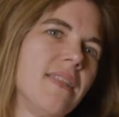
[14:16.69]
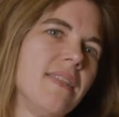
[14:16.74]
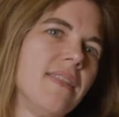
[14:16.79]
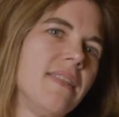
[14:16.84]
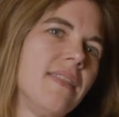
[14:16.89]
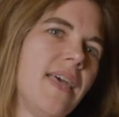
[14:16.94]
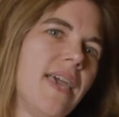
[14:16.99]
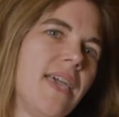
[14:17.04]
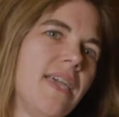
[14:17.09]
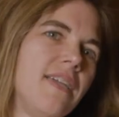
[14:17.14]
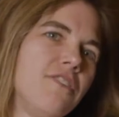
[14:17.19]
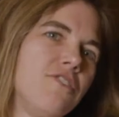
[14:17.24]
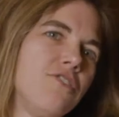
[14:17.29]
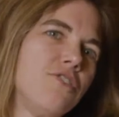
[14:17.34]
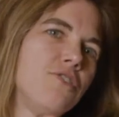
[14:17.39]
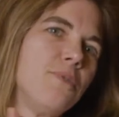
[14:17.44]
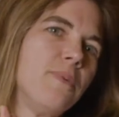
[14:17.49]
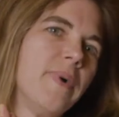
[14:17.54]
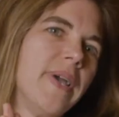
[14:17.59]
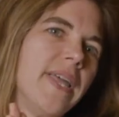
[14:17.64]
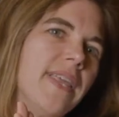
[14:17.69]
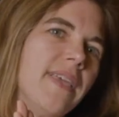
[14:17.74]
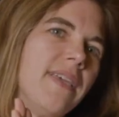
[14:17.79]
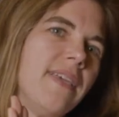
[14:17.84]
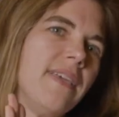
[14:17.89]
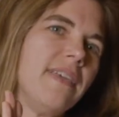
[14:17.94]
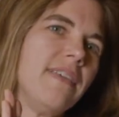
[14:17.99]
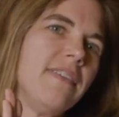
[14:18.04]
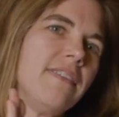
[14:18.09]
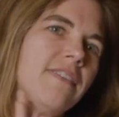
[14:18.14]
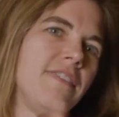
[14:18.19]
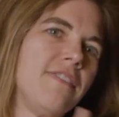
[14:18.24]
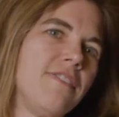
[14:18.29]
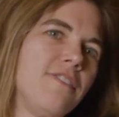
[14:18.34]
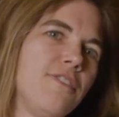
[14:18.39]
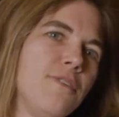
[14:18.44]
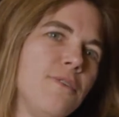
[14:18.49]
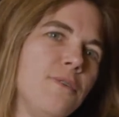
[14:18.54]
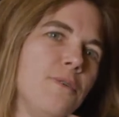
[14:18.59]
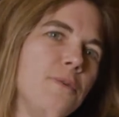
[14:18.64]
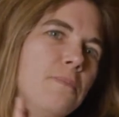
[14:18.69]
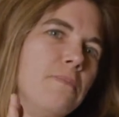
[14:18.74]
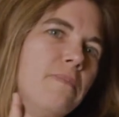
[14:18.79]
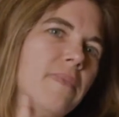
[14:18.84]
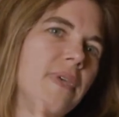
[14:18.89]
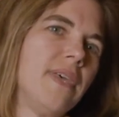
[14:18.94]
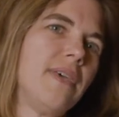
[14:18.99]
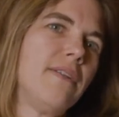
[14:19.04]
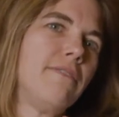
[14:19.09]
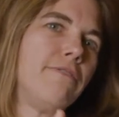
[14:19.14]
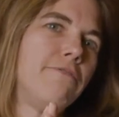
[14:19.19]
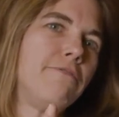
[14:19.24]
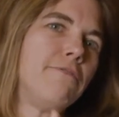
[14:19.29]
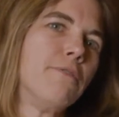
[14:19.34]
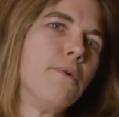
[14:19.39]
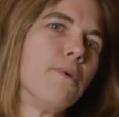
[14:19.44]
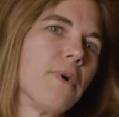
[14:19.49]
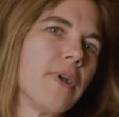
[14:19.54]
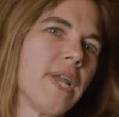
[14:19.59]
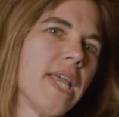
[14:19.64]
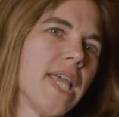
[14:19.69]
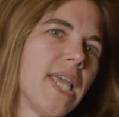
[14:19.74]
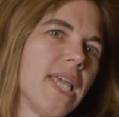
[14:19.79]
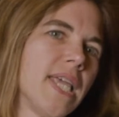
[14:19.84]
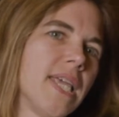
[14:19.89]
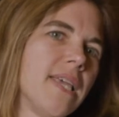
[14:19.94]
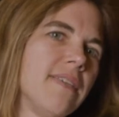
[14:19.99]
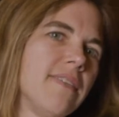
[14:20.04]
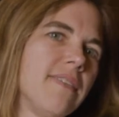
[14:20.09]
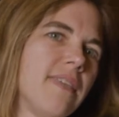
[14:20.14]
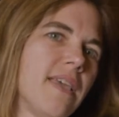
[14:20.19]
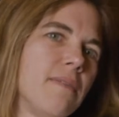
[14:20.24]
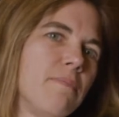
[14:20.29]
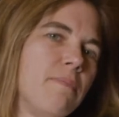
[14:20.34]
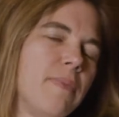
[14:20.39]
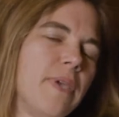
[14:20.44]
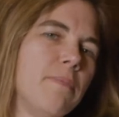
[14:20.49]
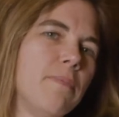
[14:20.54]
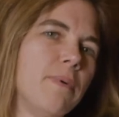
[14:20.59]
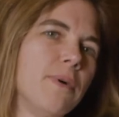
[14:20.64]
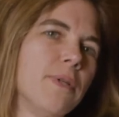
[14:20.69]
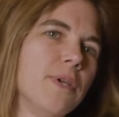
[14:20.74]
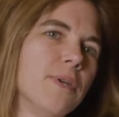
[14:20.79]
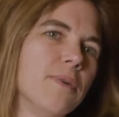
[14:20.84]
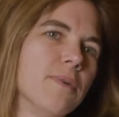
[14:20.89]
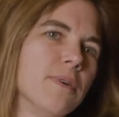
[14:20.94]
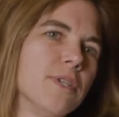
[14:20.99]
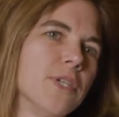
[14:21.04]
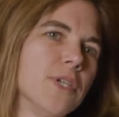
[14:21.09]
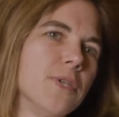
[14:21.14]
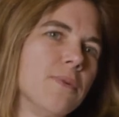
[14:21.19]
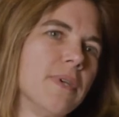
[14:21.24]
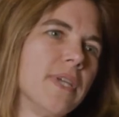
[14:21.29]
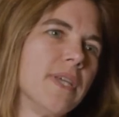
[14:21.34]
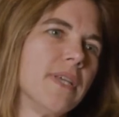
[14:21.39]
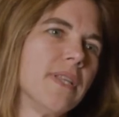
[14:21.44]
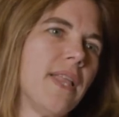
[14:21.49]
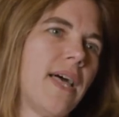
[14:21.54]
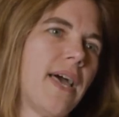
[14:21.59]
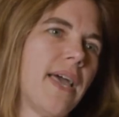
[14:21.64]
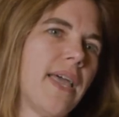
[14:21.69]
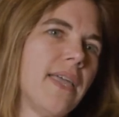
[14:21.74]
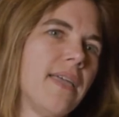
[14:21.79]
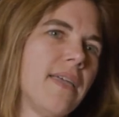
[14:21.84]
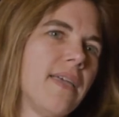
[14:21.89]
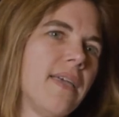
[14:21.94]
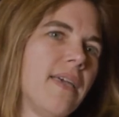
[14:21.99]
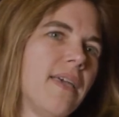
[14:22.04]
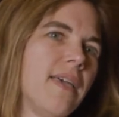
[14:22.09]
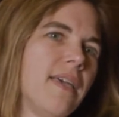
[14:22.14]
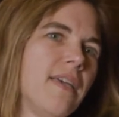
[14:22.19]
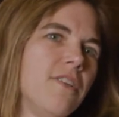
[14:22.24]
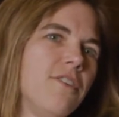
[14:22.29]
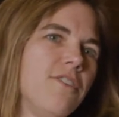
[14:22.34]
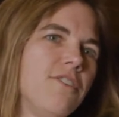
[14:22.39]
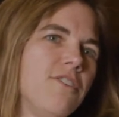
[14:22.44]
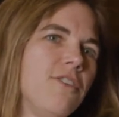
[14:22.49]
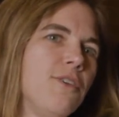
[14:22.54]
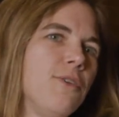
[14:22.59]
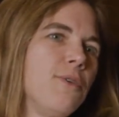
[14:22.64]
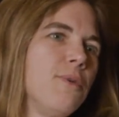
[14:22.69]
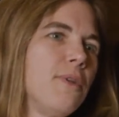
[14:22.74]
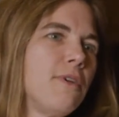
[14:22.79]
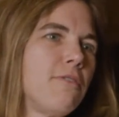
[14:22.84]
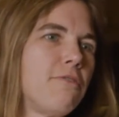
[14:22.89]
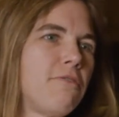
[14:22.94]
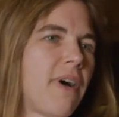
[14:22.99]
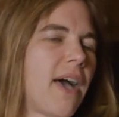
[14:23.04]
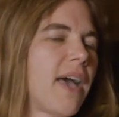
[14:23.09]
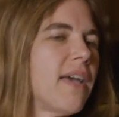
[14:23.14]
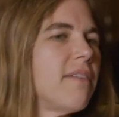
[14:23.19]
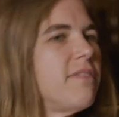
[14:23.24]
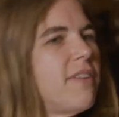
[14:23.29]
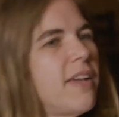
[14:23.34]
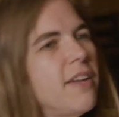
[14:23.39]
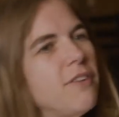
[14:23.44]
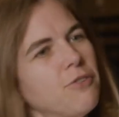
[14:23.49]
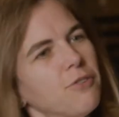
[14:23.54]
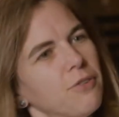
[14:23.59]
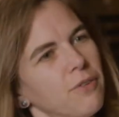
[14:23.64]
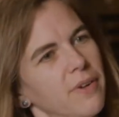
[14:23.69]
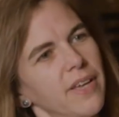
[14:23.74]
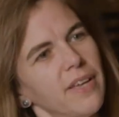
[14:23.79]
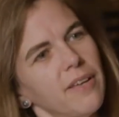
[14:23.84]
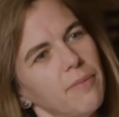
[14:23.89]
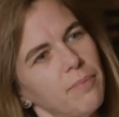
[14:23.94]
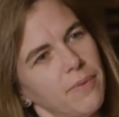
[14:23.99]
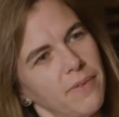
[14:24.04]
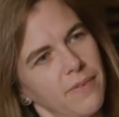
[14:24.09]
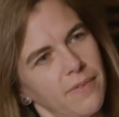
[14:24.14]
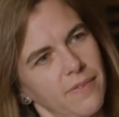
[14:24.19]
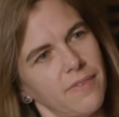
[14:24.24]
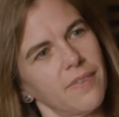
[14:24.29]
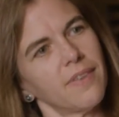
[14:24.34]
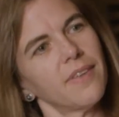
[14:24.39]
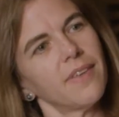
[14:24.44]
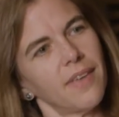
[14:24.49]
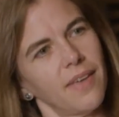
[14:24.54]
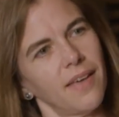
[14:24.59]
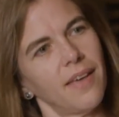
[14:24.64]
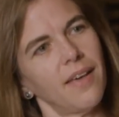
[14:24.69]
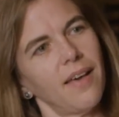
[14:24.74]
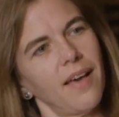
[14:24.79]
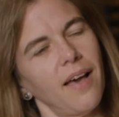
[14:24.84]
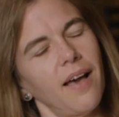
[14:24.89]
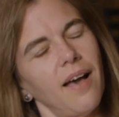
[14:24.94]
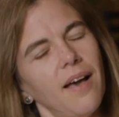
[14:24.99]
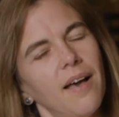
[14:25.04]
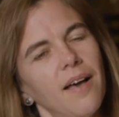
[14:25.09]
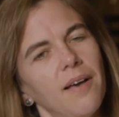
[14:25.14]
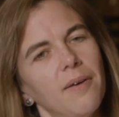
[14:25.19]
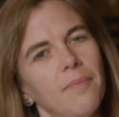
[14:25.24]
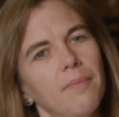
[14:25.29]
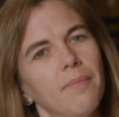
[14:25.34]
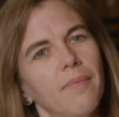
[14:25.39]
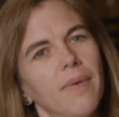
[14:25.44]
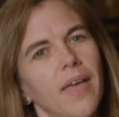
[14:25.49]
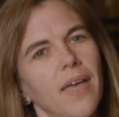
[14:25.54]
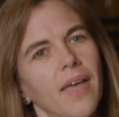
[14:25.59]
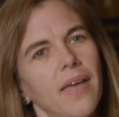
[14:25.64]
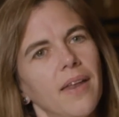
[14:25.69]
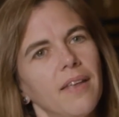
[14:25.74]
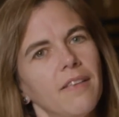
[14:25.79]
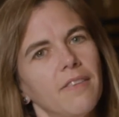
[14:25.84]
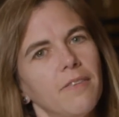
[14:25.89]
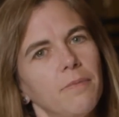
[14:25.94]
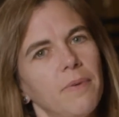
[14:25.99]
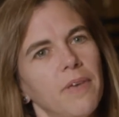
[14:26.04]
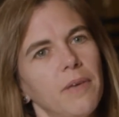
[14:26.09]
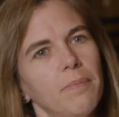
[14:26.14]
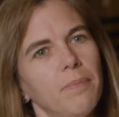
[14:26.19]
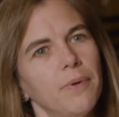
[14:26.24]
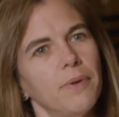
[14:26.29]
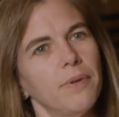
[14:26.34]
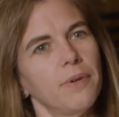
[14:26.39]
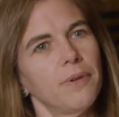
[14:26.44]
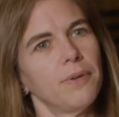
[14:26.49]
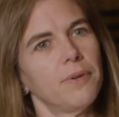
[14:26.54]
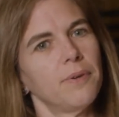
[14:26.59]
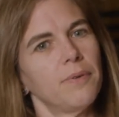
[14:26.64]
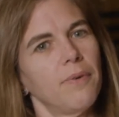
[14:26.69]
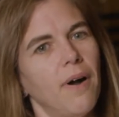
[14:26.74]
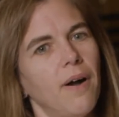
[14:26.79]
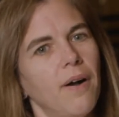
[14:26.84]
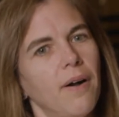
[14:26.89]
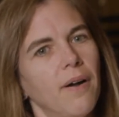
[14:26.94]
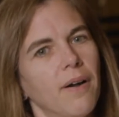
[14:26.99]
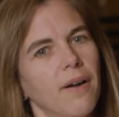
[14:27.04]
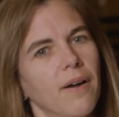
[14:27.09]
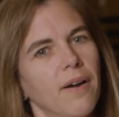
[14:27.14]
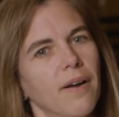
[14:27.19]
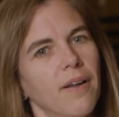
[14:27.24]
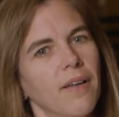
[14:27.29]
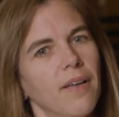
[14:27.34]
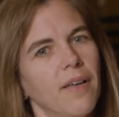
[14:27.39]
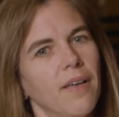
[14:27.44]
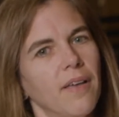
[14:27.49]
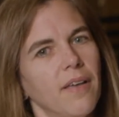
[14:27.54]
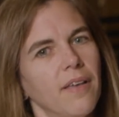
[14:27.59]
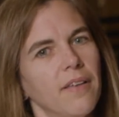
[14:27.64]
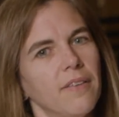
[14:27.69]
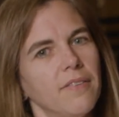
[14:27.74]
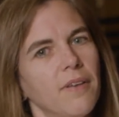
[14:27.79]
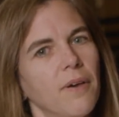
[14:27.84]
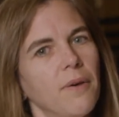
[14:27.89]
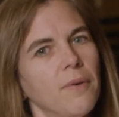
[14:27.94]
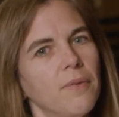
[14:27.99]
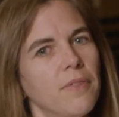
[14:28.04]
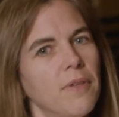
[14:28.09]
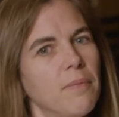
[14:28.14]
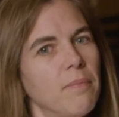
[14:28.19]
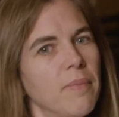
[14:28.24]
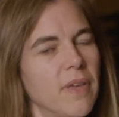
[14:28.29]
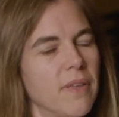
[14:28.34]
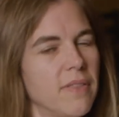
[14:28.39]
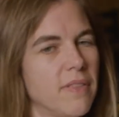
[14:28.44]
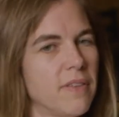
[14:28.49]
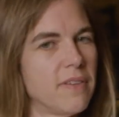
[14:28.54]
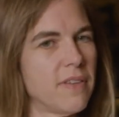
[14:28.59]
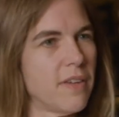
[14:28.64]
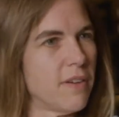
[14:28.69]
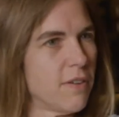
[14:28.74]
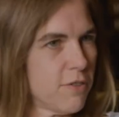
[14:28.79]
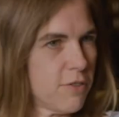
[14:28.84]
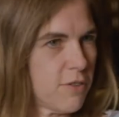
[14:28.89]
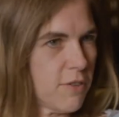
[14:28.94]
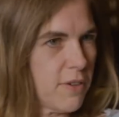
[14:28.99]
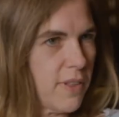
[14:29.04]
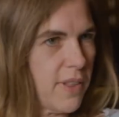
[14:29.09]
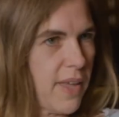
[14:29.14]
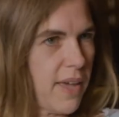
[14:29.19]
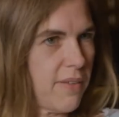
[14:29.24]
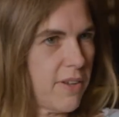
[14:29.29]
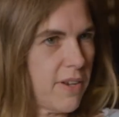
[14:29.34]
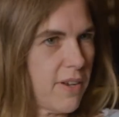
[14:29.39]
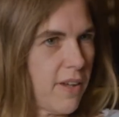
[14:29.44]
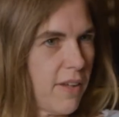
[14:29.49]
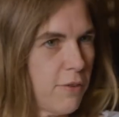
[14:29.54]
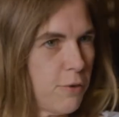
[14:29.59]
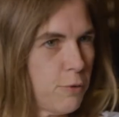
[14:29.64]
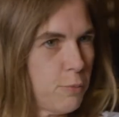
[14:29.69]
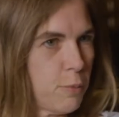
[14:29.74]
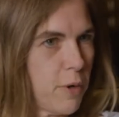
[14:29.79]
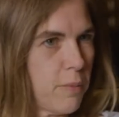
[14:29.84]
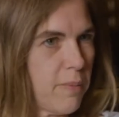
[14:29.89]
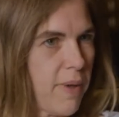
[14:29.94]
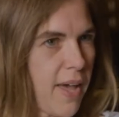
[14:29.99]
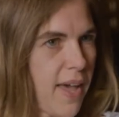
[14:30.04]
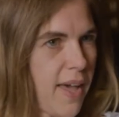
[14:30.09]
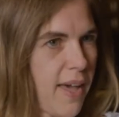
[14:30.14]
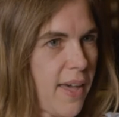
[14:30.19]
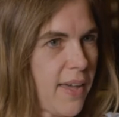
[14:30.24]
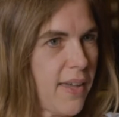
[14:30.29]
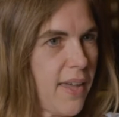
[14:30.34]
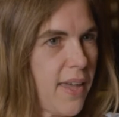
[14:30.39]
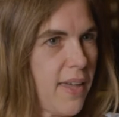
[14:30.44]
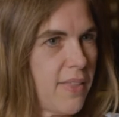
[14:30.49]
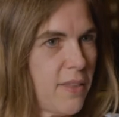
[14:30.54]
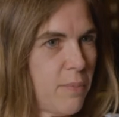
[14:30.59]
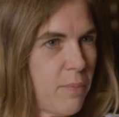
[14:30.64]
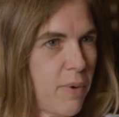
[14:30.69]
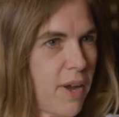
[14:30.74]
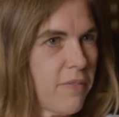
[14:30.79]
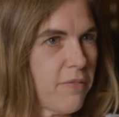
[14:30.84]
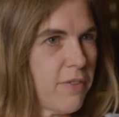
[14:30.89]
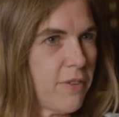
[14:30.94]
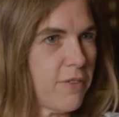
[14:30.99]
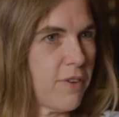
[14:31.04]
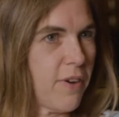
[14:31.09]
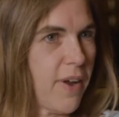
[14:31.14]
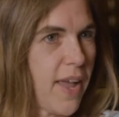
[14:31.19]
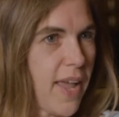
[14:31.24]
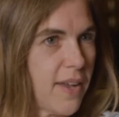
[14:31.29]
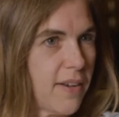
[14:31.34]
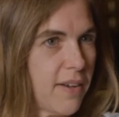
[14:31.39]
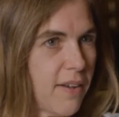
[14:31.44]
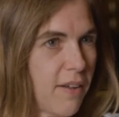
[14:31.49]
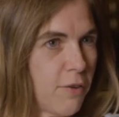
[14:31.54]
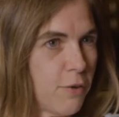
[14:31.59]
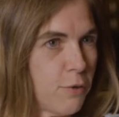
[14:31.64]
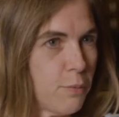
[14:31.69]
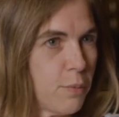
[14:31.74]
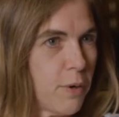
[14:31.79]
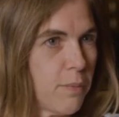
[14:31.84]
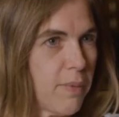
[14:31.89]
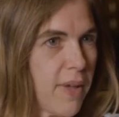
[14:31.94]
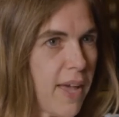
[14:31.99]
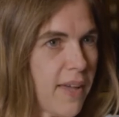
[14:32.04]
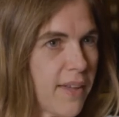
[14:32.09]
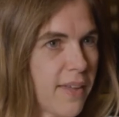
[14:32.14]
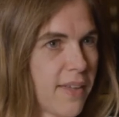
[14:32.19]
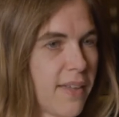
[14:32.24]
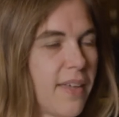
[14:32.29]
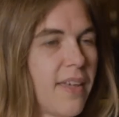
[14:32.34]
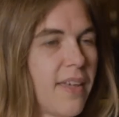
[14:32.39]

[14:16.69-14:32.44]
late 20s to mid 40s, and people who are doing like 2 to 5 day trips. And it's people who are, so the dinners are $11 per bag and the breakfasts are $8 per bag.